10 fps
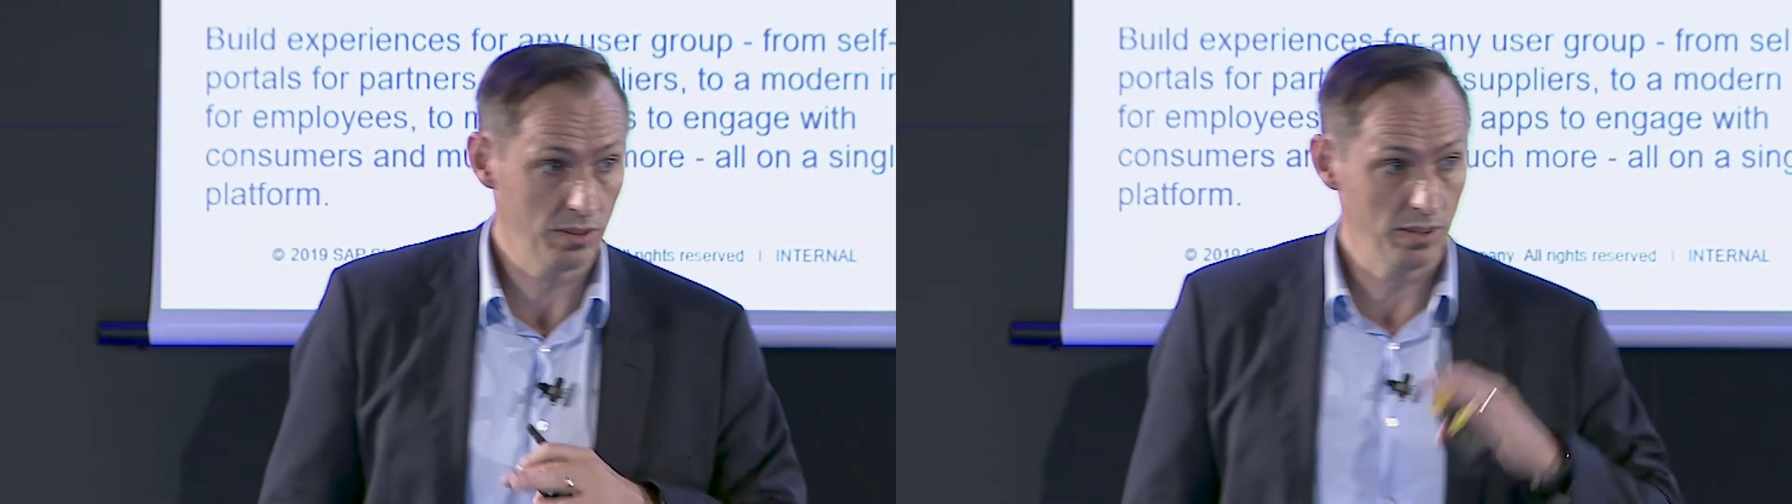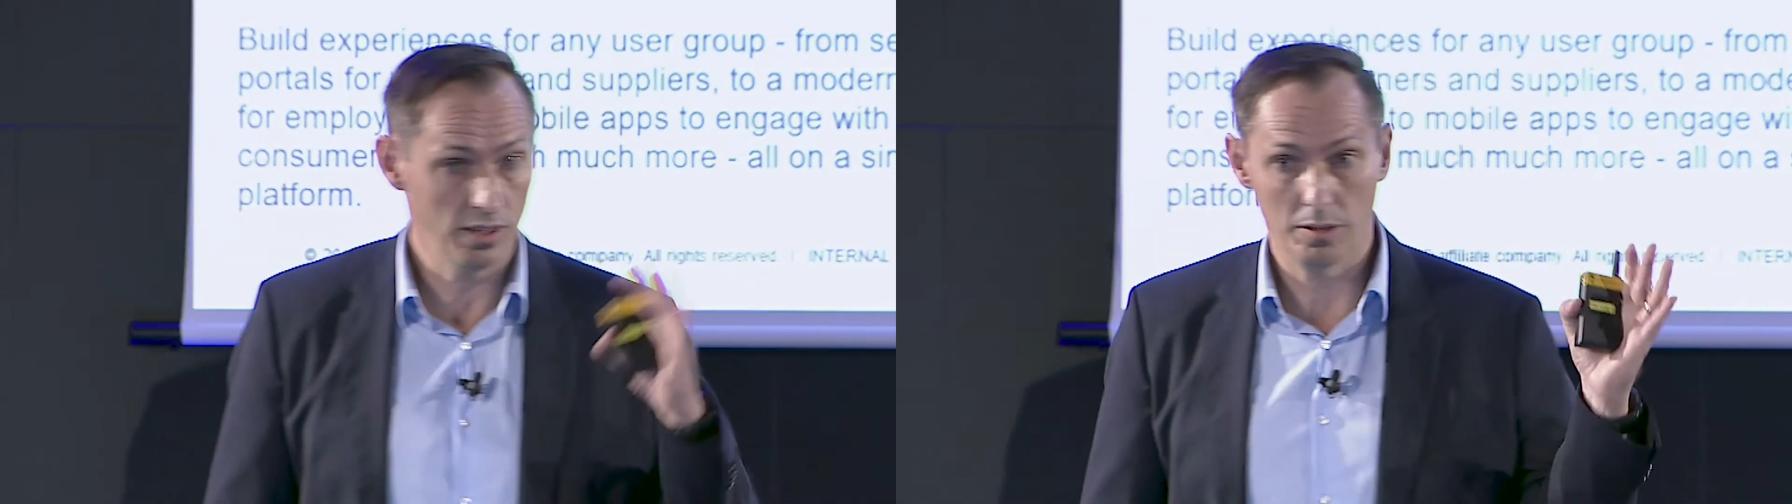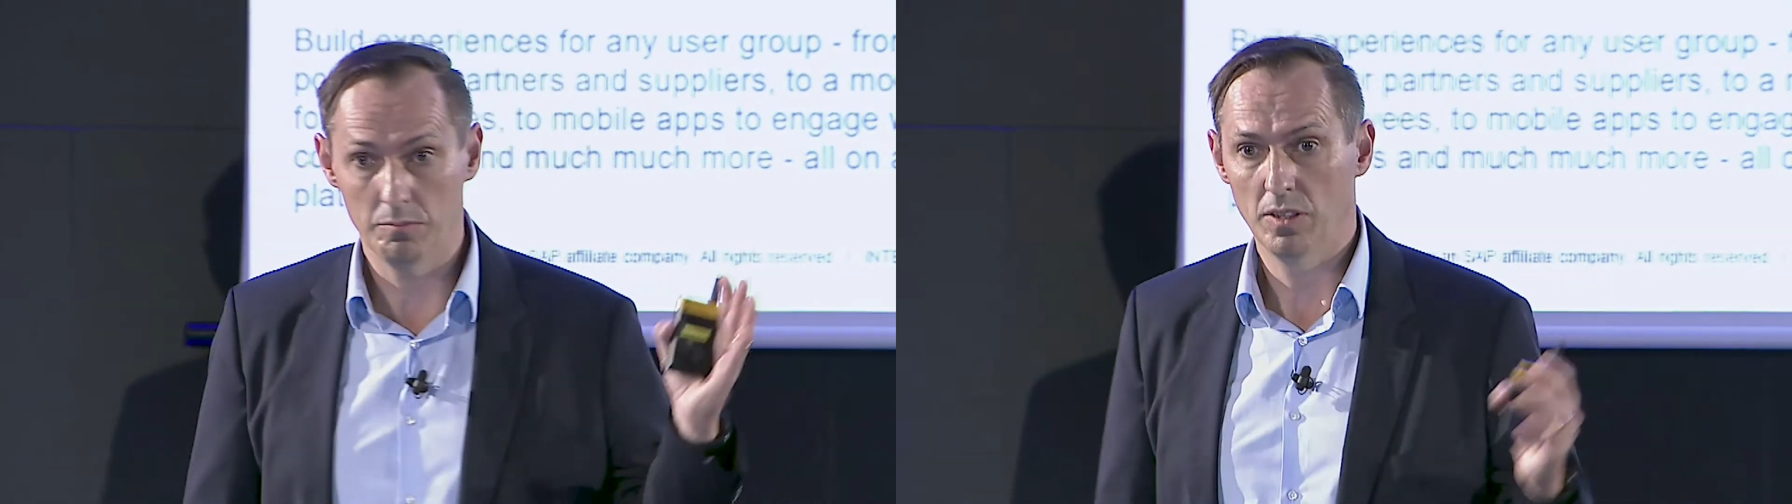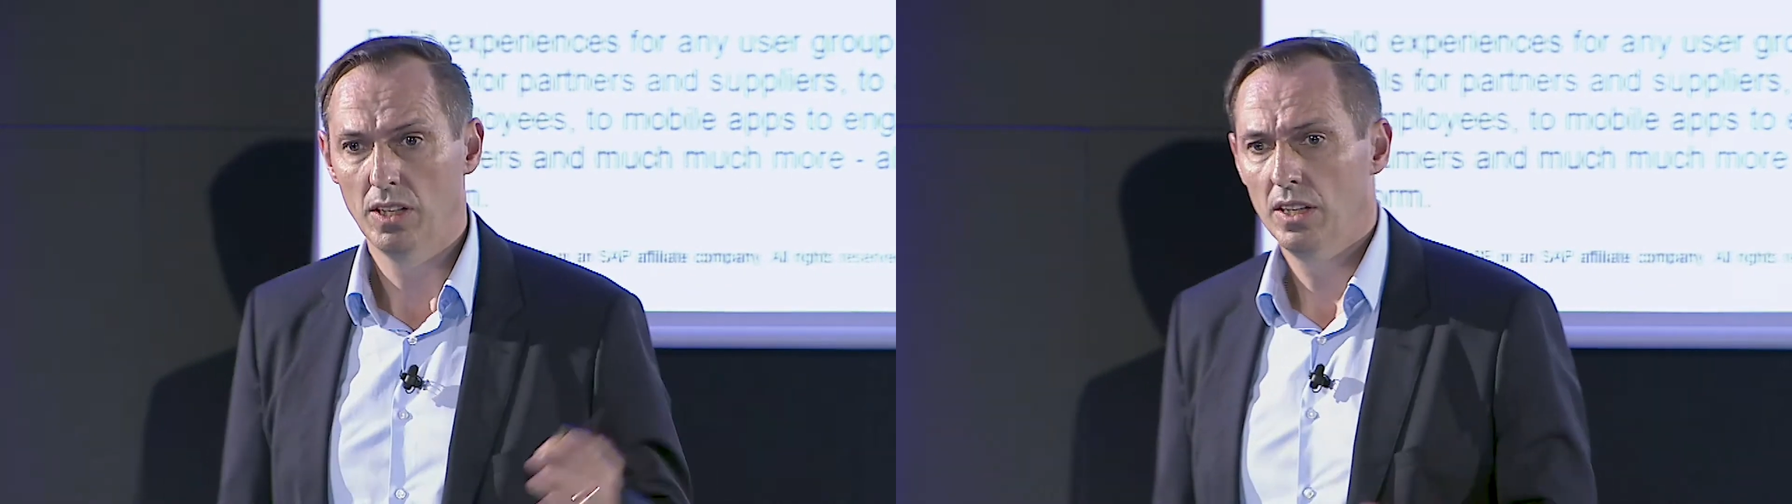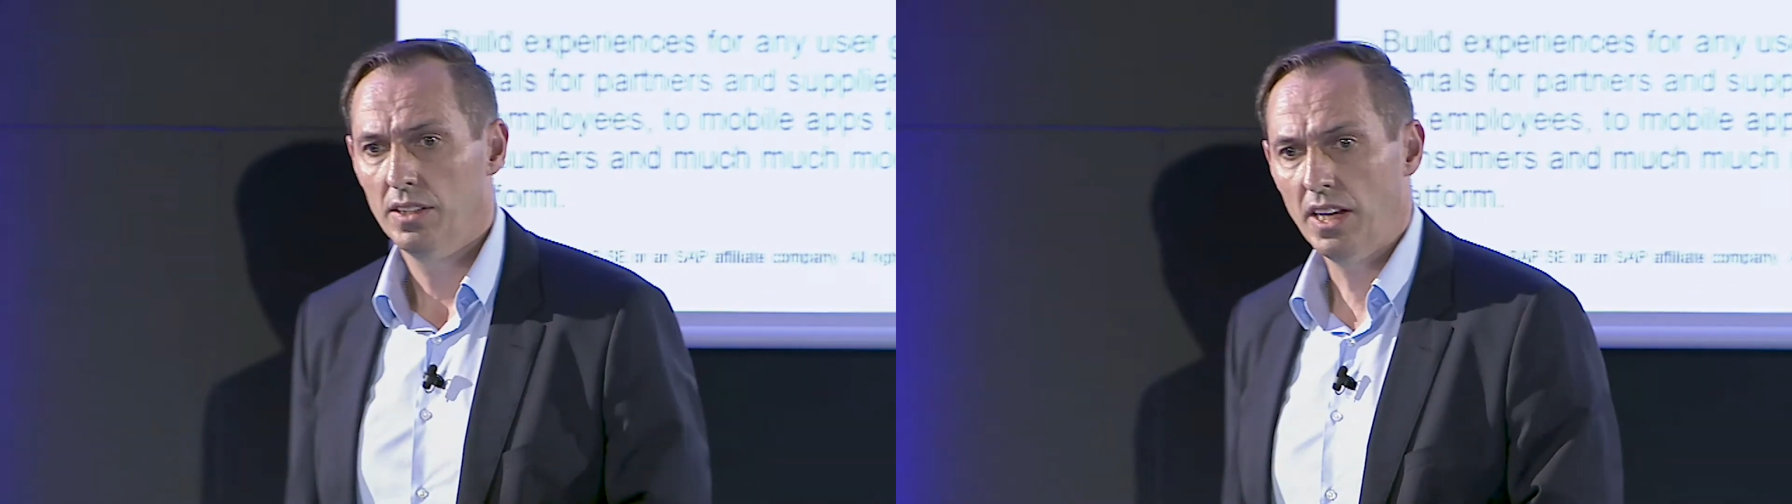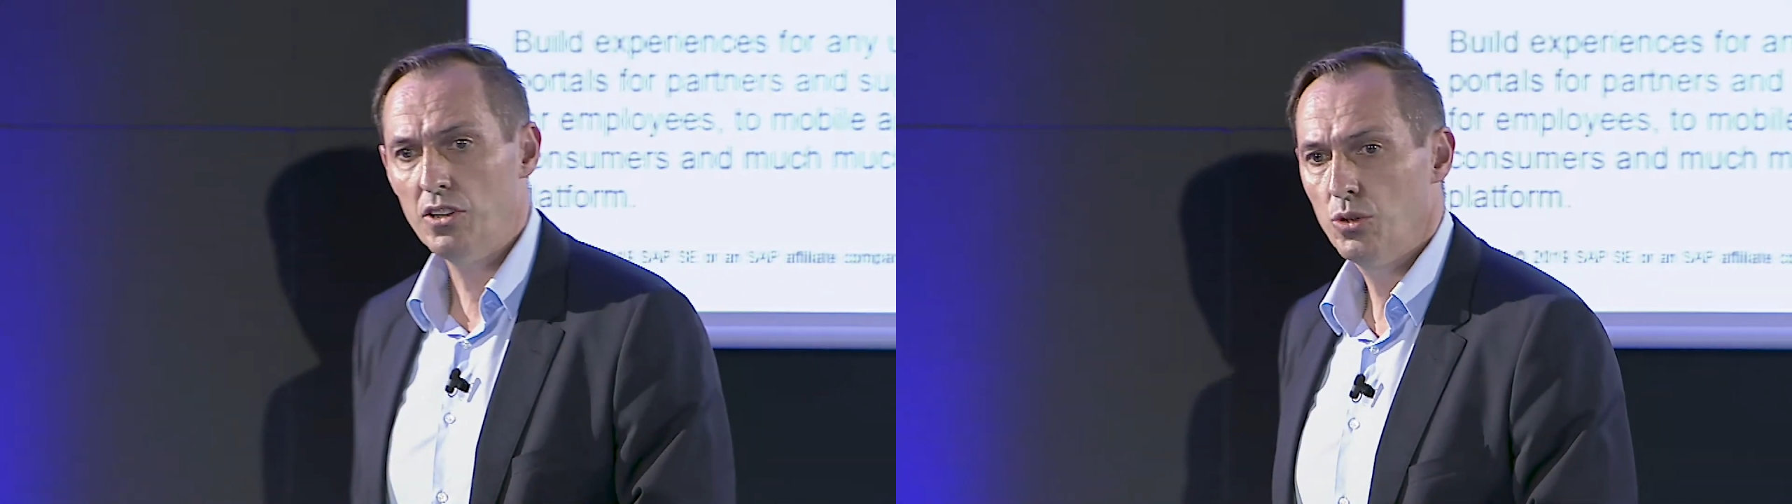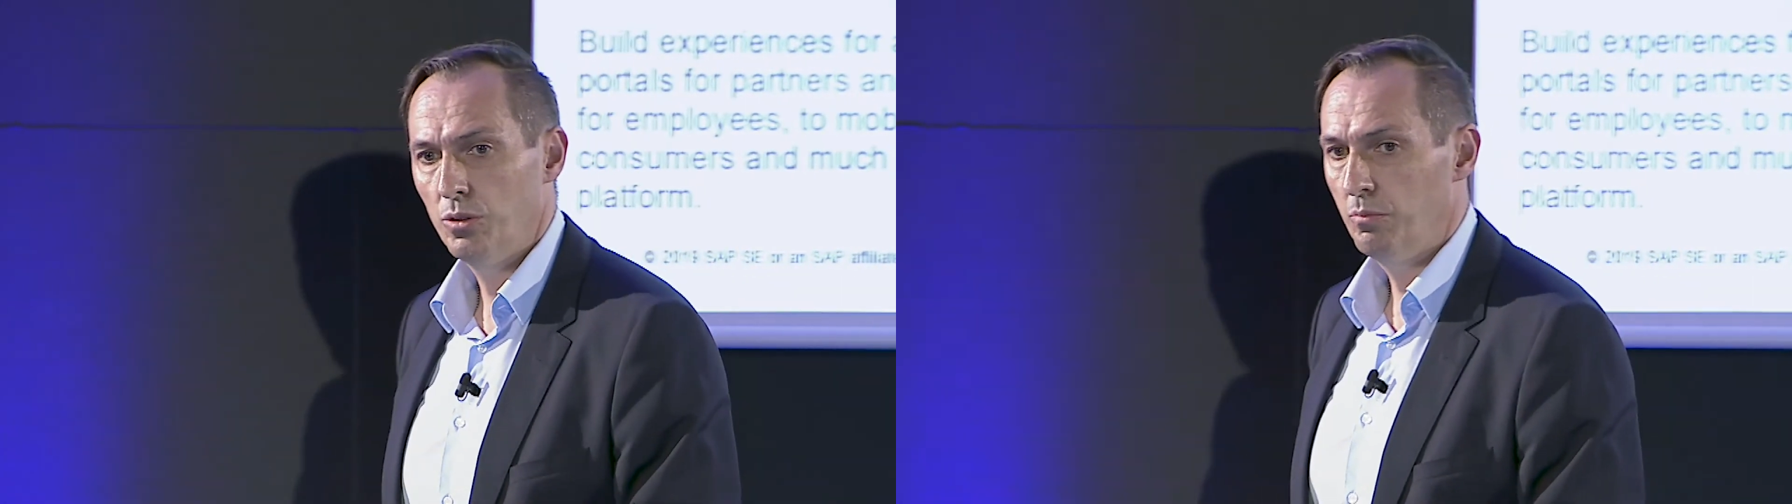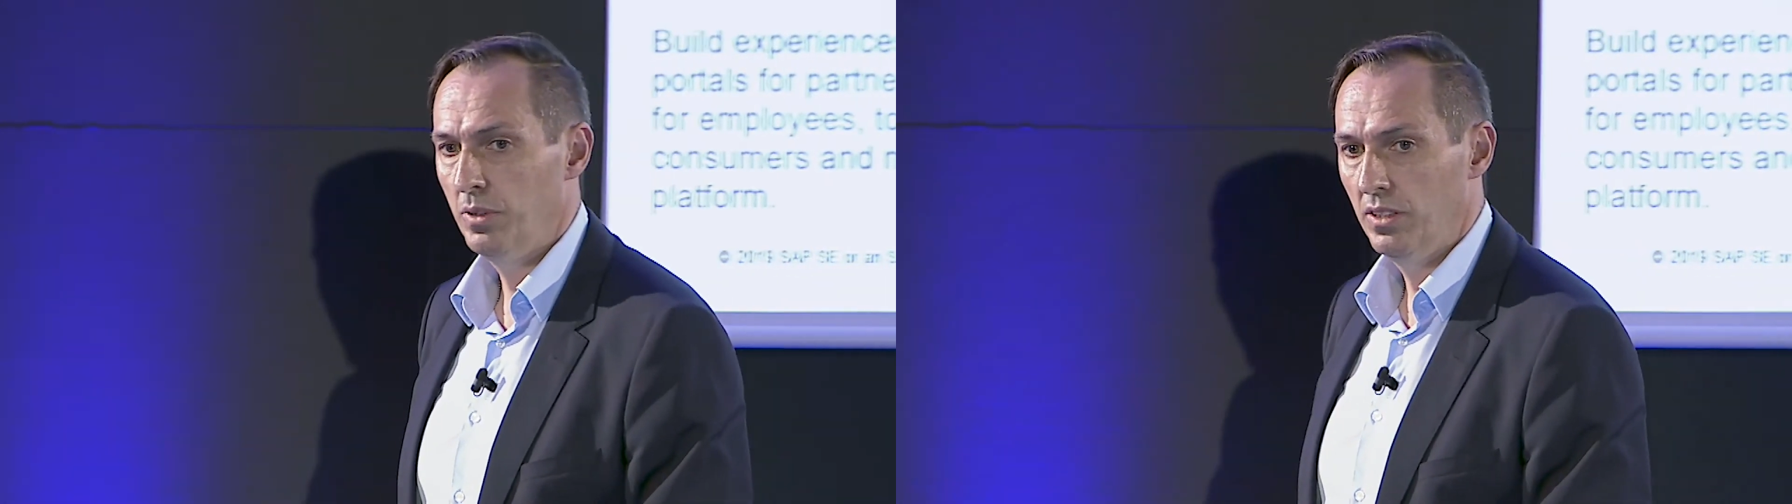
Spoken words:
That shouldn't be